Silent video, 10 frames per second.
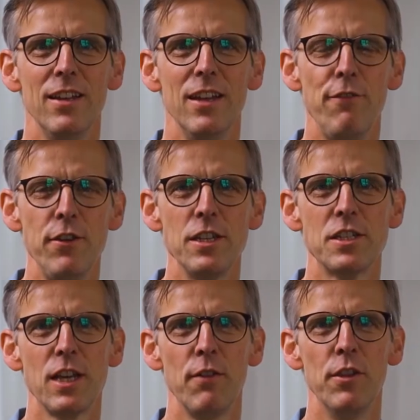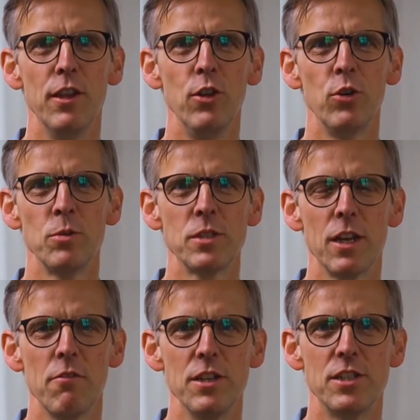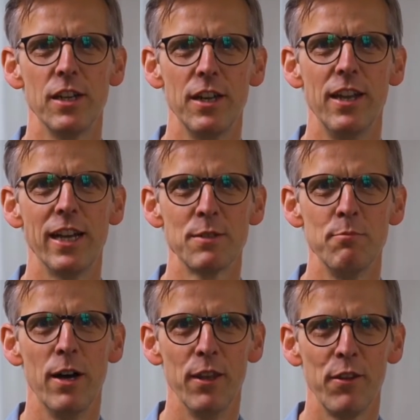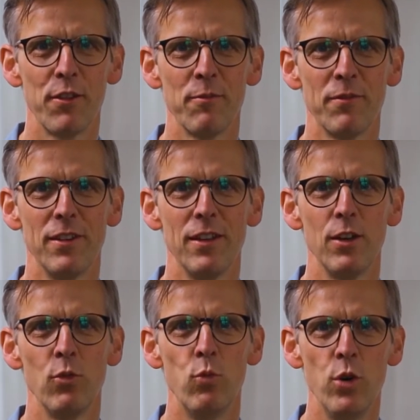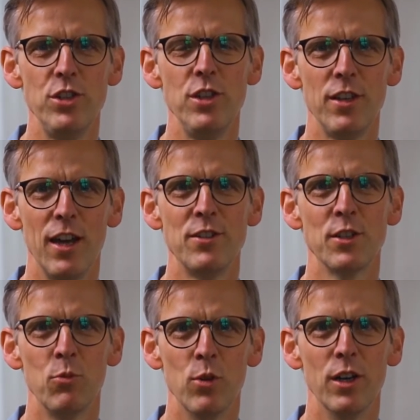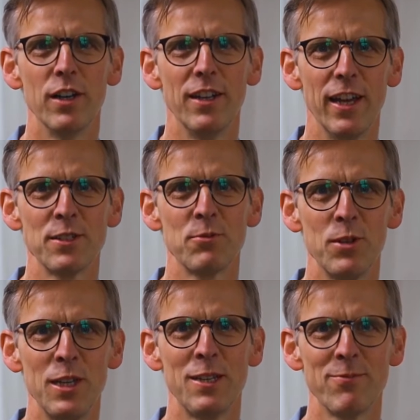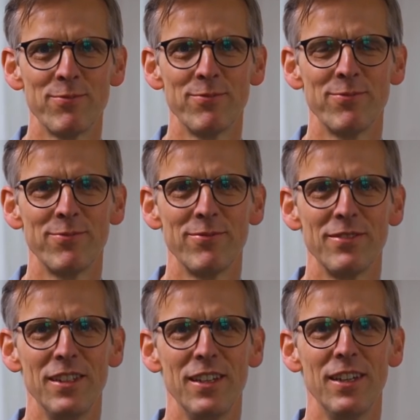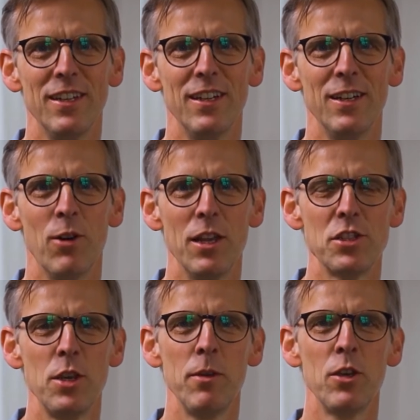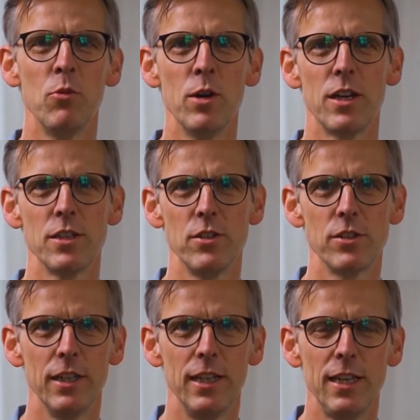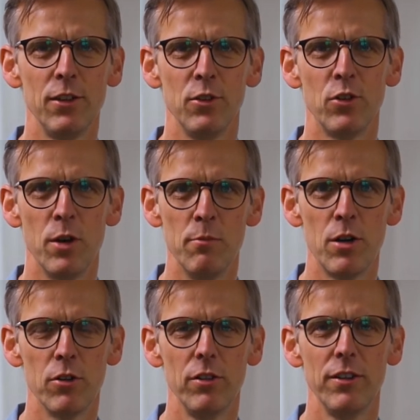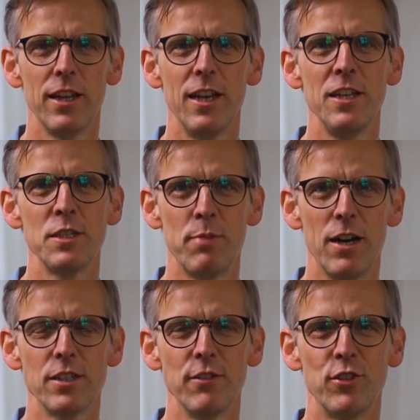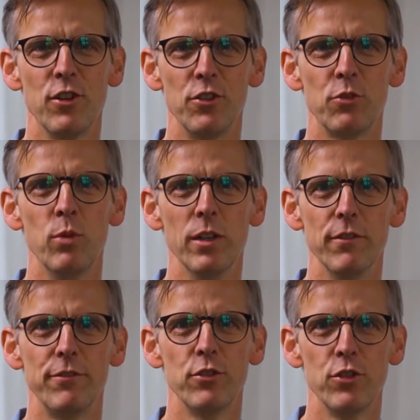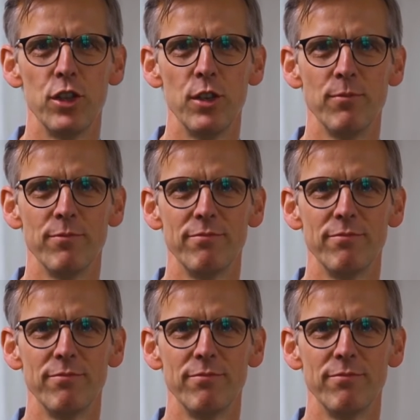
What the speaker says: If you discovered the Lord was going to return next month, would you go to work next week? Well, assuming your work is not illegal or immoral, then it is part of God's will for you.